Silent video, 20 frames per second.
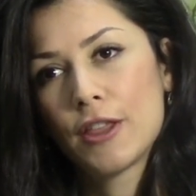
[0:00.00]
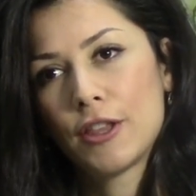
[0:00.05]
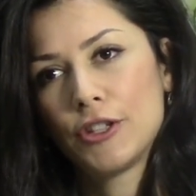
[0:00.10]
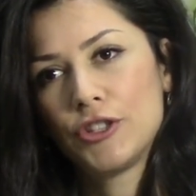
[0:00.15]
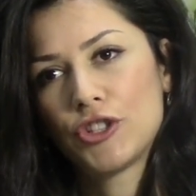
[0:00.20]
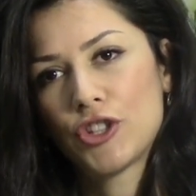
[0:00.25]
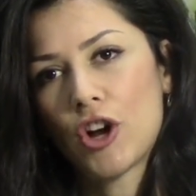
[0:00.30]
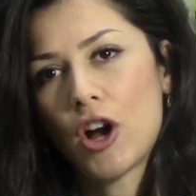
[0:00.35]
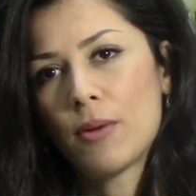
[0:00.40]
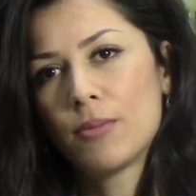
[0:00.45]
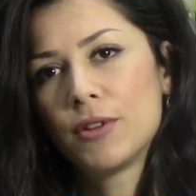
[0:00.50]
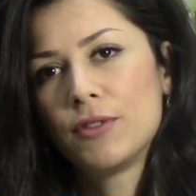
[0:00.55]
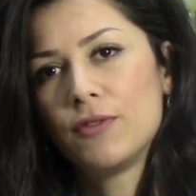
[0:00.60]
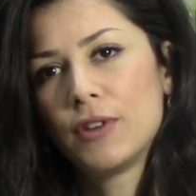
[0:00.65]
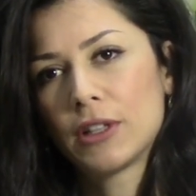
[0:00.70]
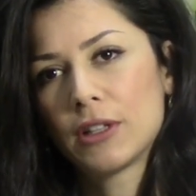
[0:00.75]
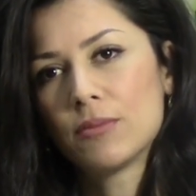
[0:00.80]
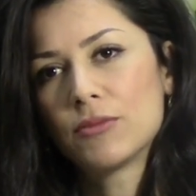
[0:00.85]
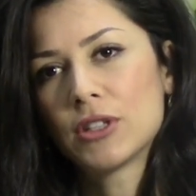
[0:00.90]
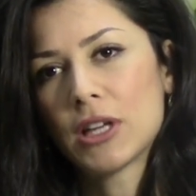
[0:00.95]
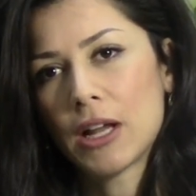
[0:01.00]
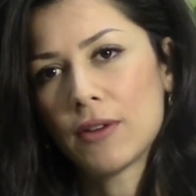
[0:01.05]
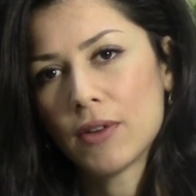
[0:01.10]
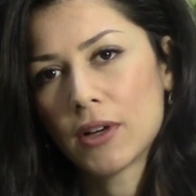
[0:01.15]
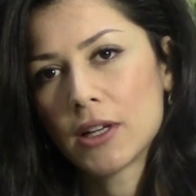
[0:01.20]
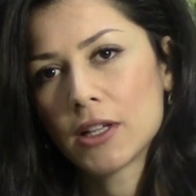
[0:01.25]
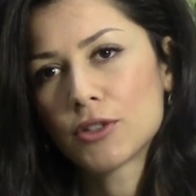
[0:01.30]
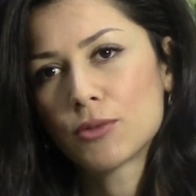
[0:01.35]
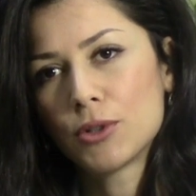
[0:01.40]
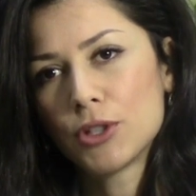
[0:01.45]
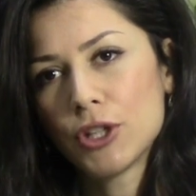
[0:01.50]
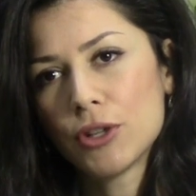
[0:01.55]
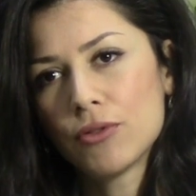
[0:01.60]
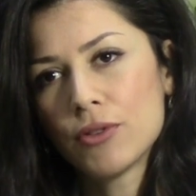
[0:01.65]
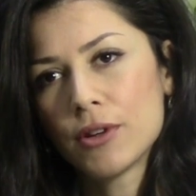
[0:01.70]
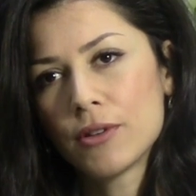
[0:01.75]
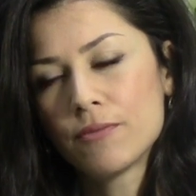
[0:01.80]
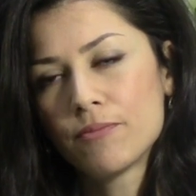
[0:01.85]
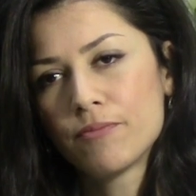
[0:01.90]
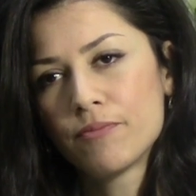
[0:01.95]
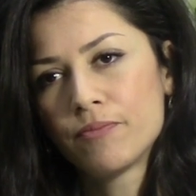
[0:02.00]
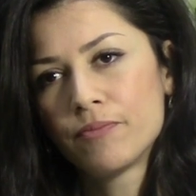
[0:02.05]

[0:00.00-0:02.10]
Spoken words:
the job that victims advocates were doing.